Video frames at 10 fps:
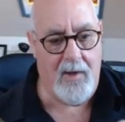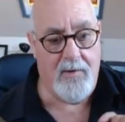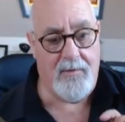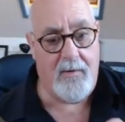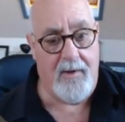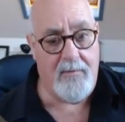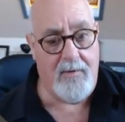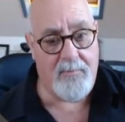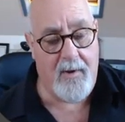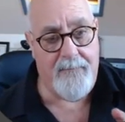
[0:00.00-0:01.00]
So here
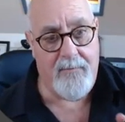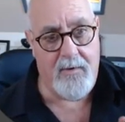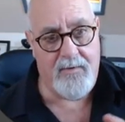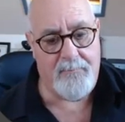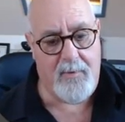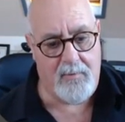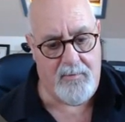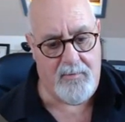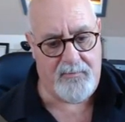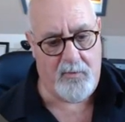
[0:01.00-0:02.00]
is my first
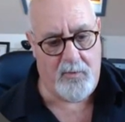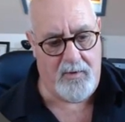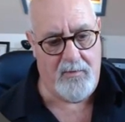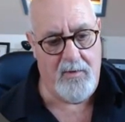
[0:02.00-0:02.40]
bonus for you.